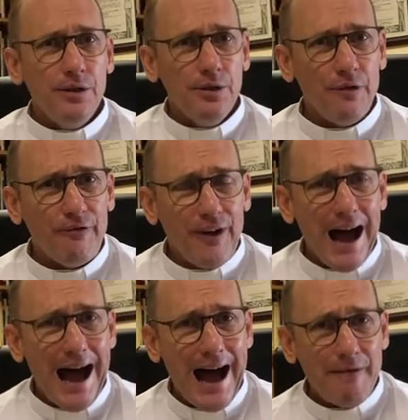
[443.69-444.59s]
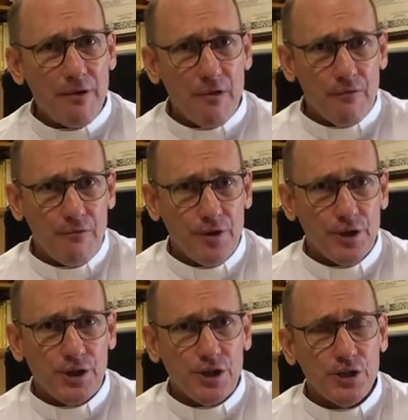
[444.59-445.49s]
The five
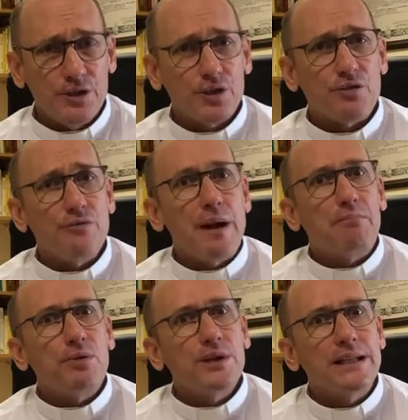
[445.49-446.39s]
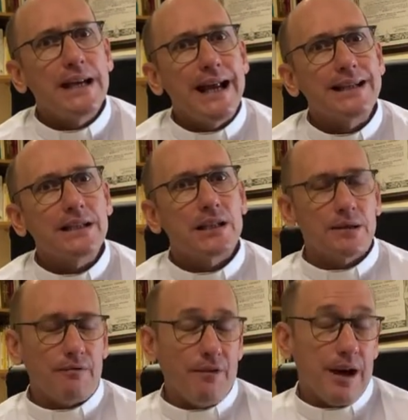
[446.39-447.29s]
virgins represents, the
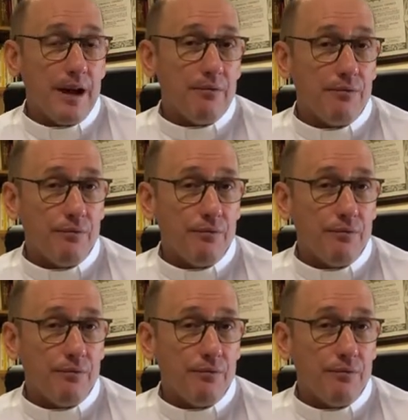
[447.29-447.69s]
five